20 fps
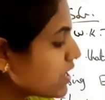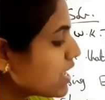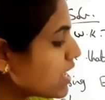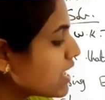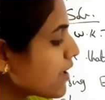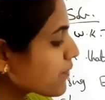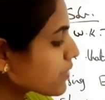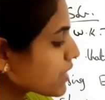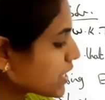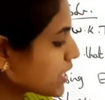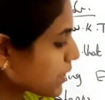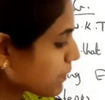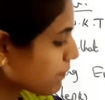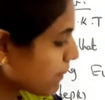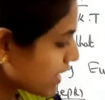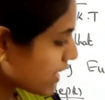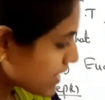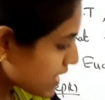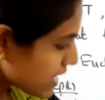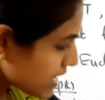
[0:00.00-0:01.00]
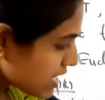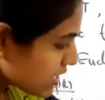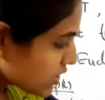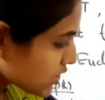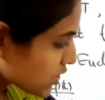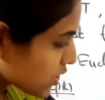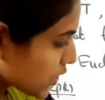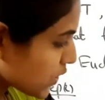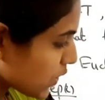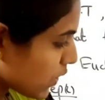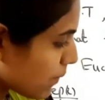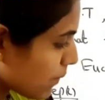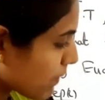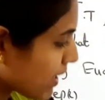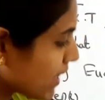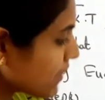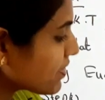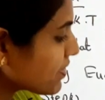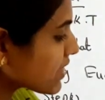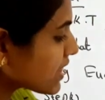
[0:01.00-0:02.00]
The remainder is 0
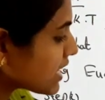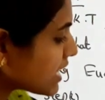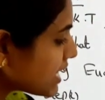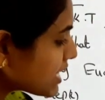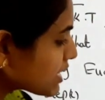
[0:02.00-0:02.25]
means that